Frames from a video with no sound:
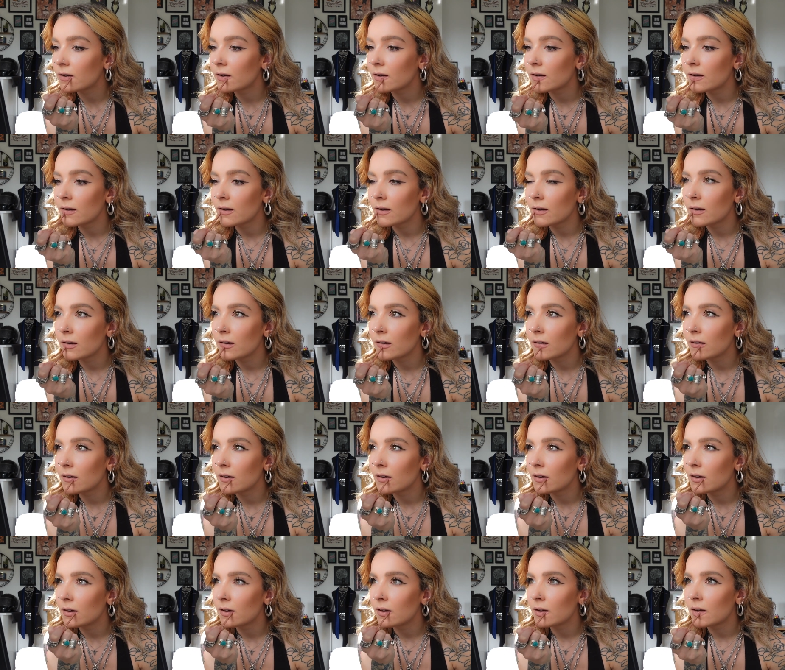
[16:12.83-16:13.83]

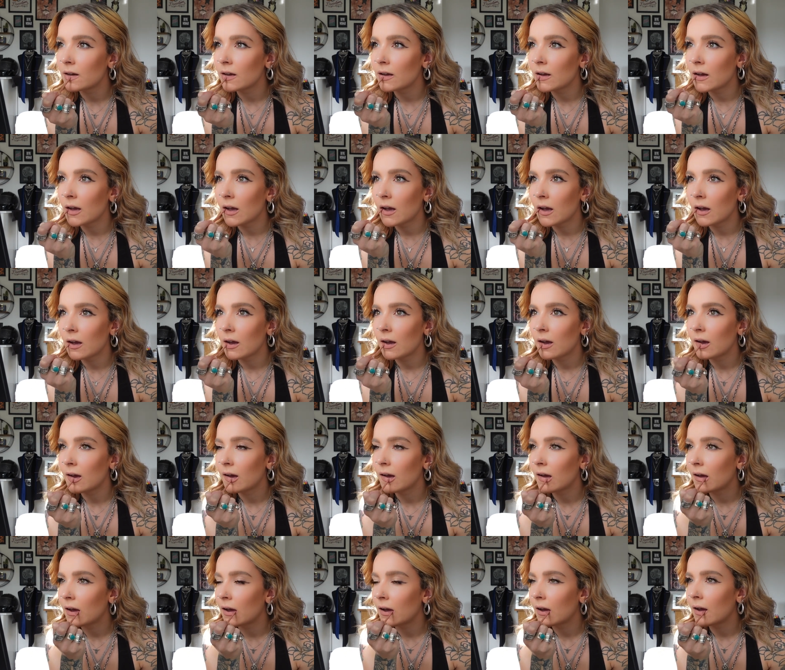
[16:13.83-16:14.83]

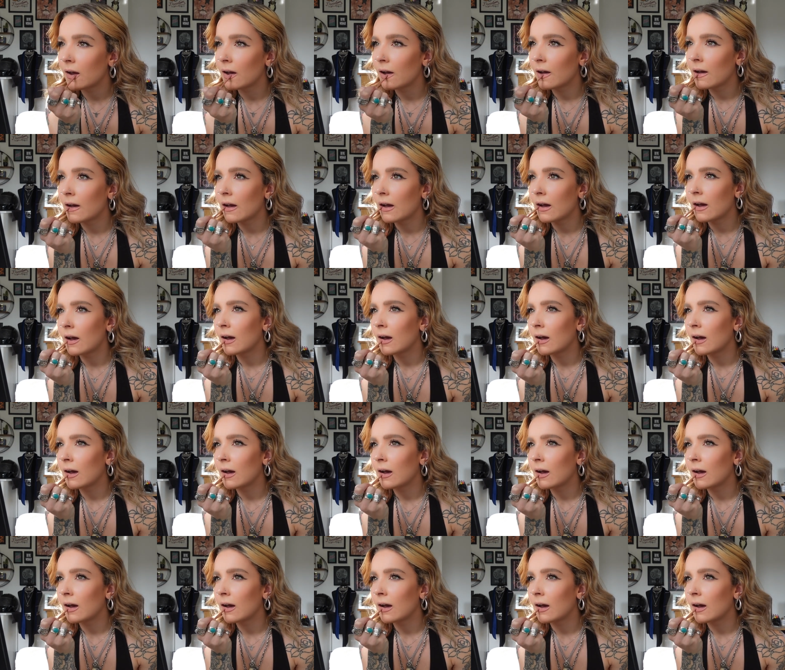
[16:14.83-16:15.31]
(silence)